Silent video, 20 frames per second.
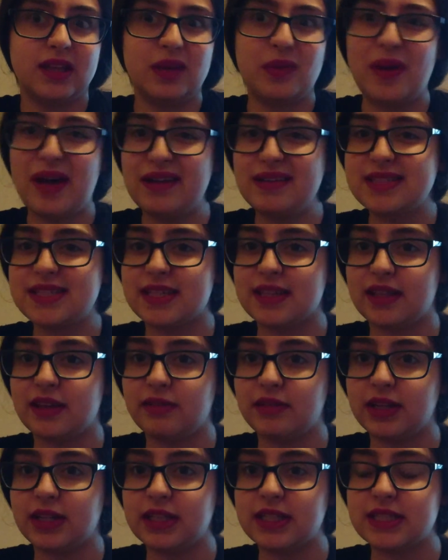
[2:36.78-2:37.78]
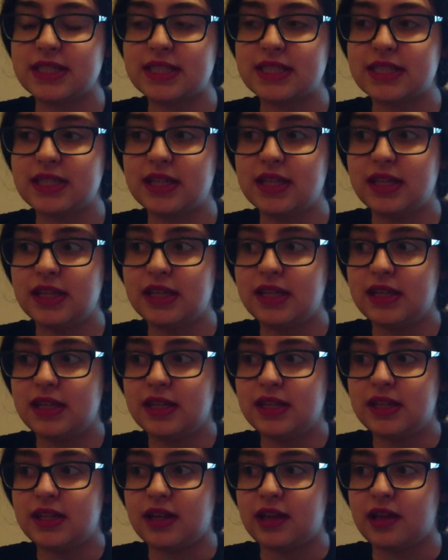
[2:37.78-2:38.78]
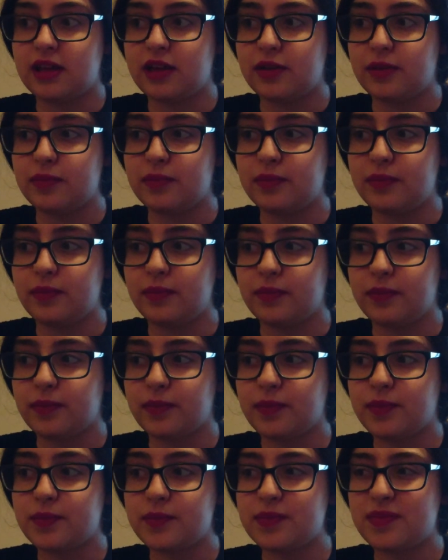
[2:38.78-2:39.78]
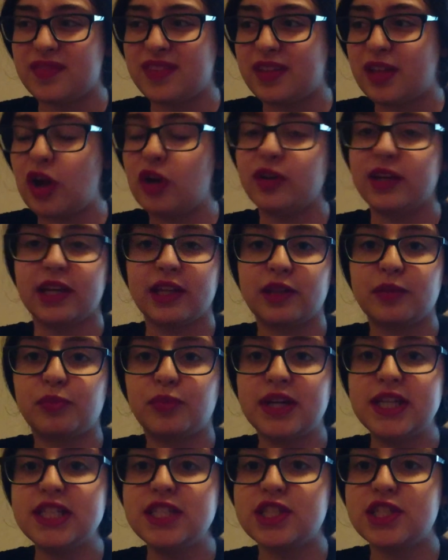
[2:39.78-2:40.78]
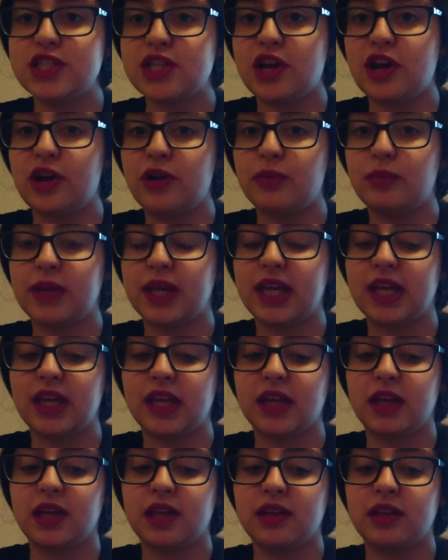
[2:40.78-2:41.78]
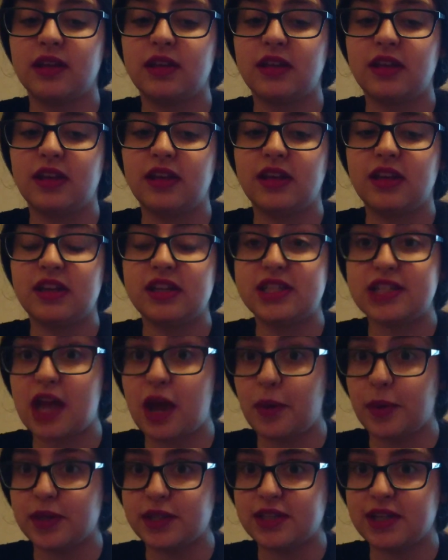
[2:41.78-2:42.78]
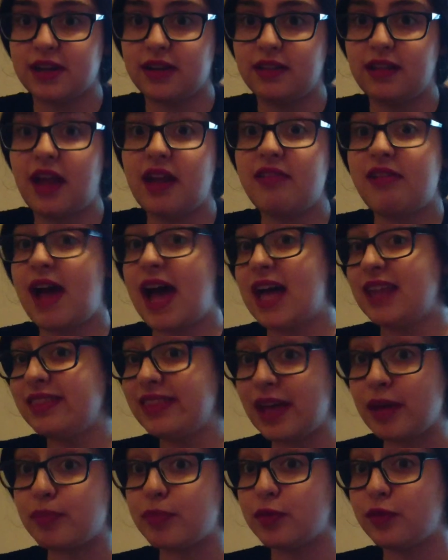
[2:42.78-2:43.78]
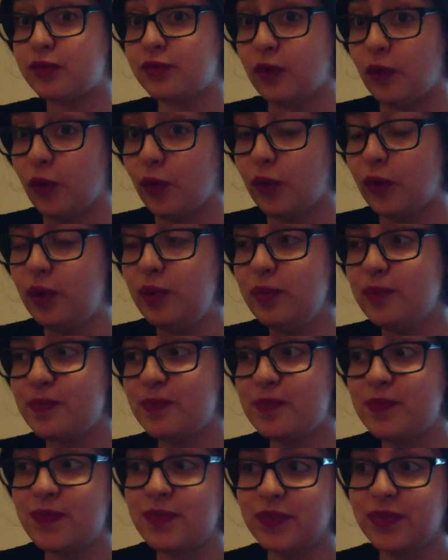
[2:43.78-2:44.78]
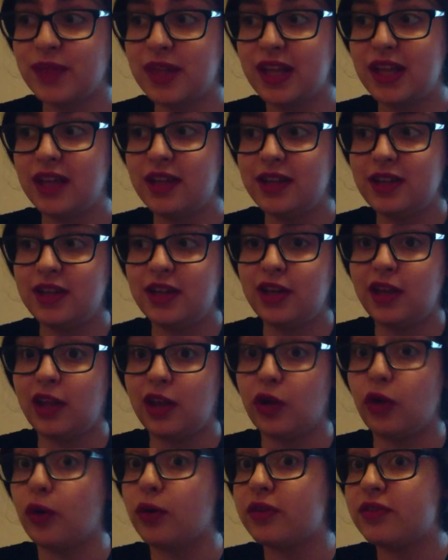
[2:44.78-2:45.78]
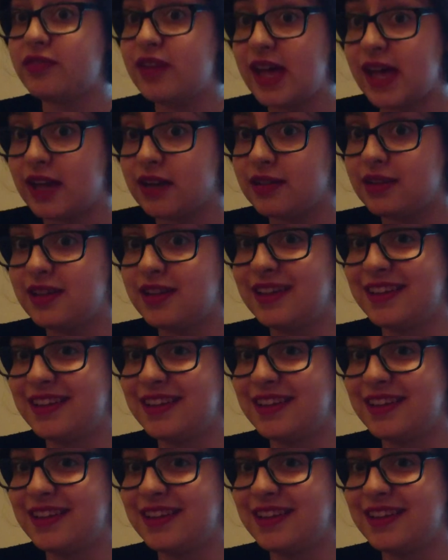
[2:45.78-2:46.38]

What else did they release? Um, oh yeah, the Prince Charming shower gel. I've had that before, not a fan.